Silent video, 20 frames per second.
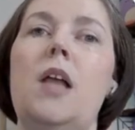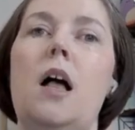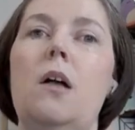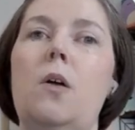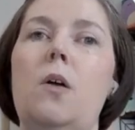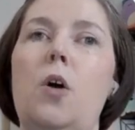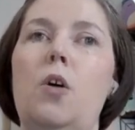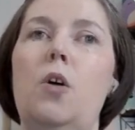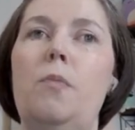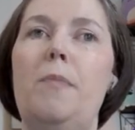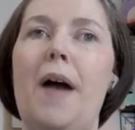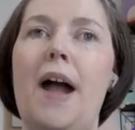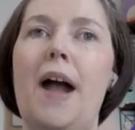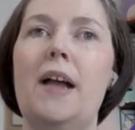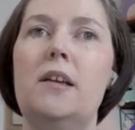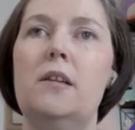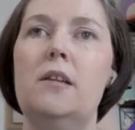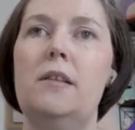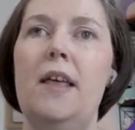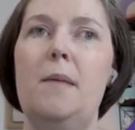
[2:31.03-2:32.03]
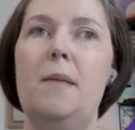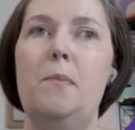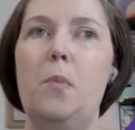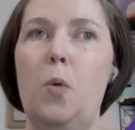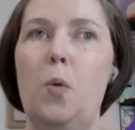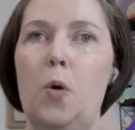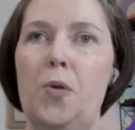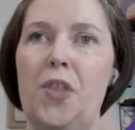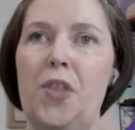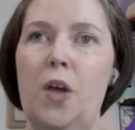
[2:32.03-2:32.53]
I'll go back to that
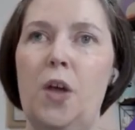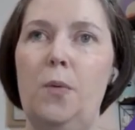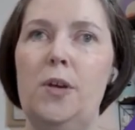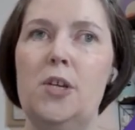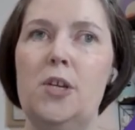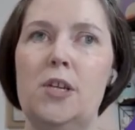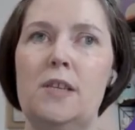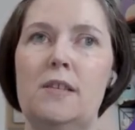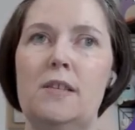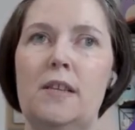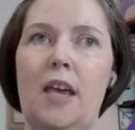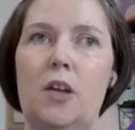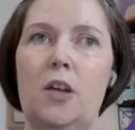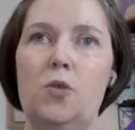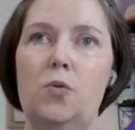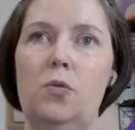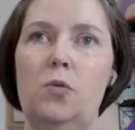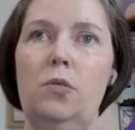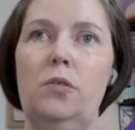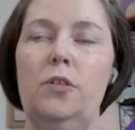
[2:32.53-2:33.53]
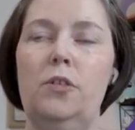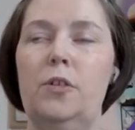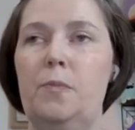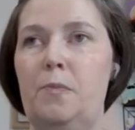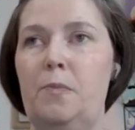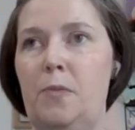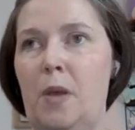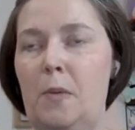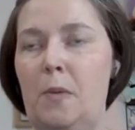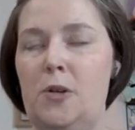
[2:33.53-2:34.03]
board that we just scheduled
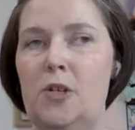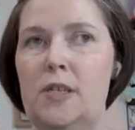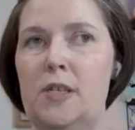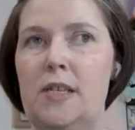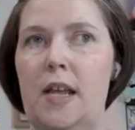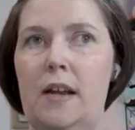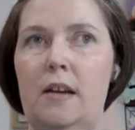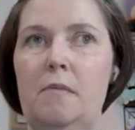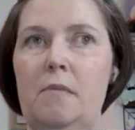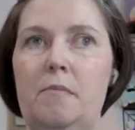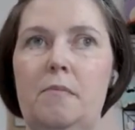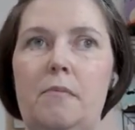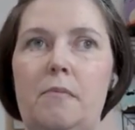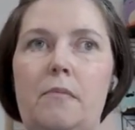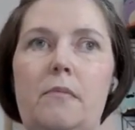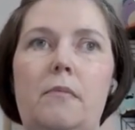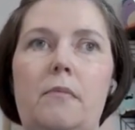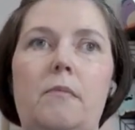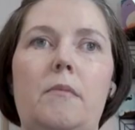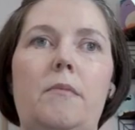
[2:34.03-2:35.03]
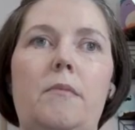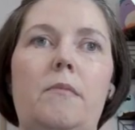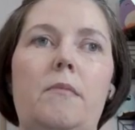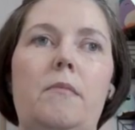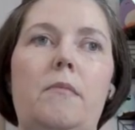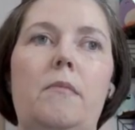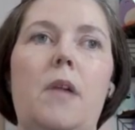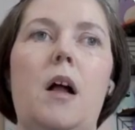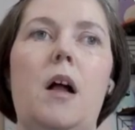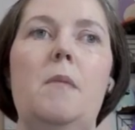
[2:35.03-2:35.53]
or that we just set up.
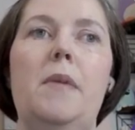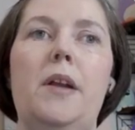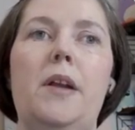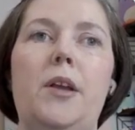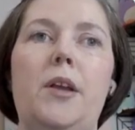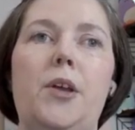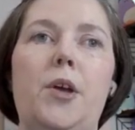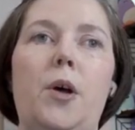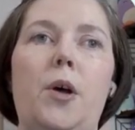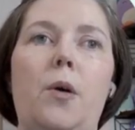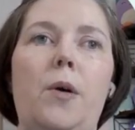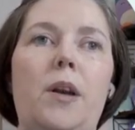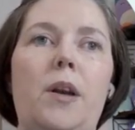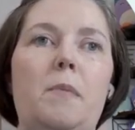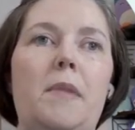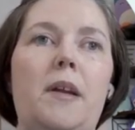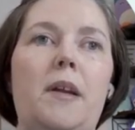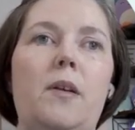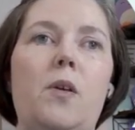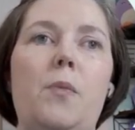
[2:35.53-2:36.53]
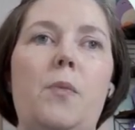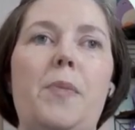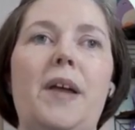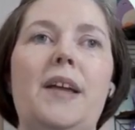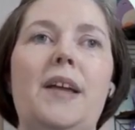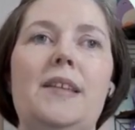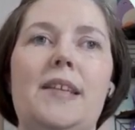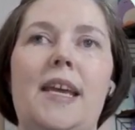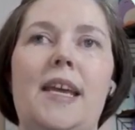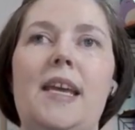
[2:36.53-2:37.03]
I'm going to go and I'm going to go
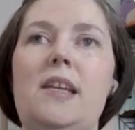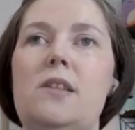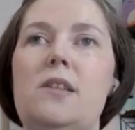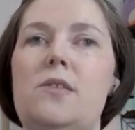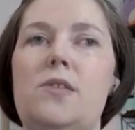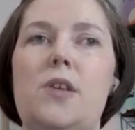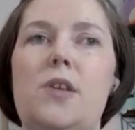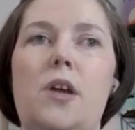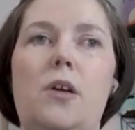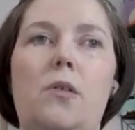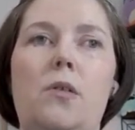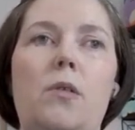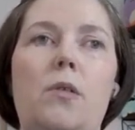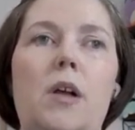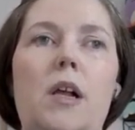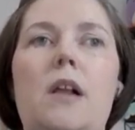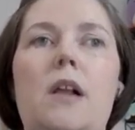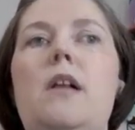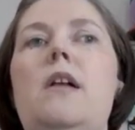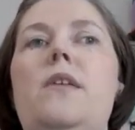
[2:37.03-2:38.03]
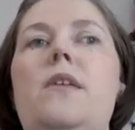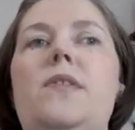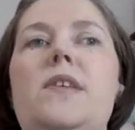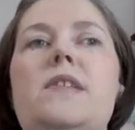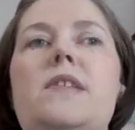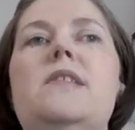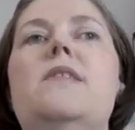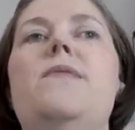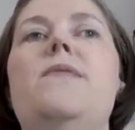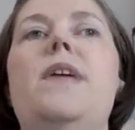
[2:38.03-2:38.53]
pick a date. So
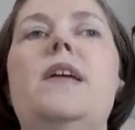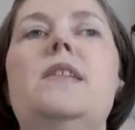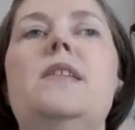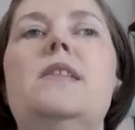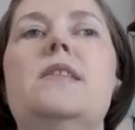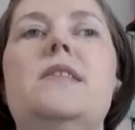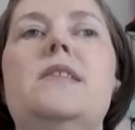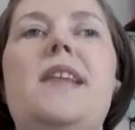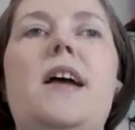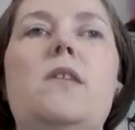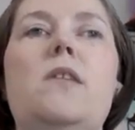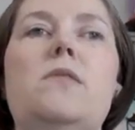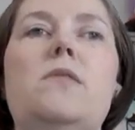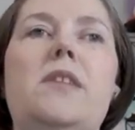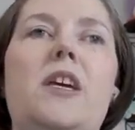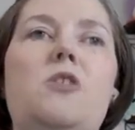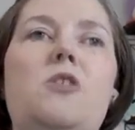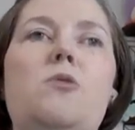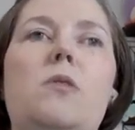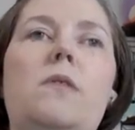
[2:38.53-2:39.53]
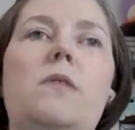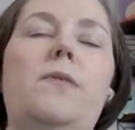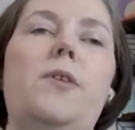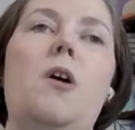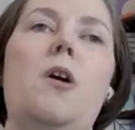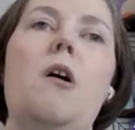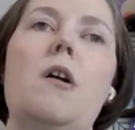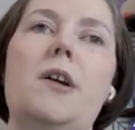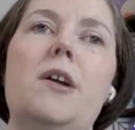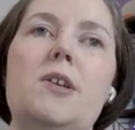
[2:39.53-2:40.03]
this event is now scheduled
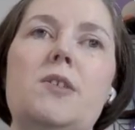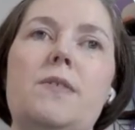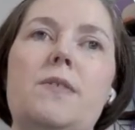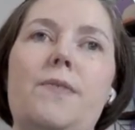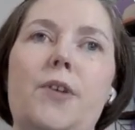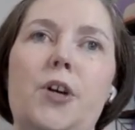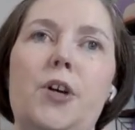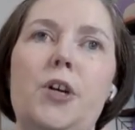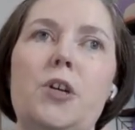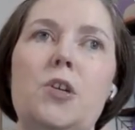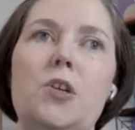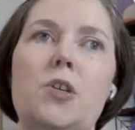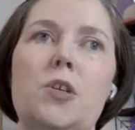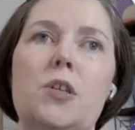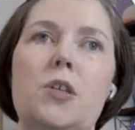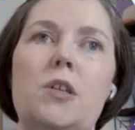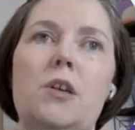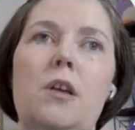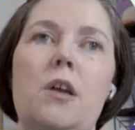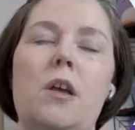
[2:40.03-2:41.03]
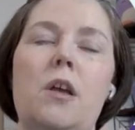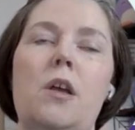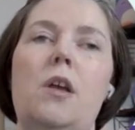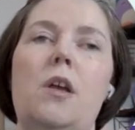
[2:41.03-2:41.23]
for August 1st.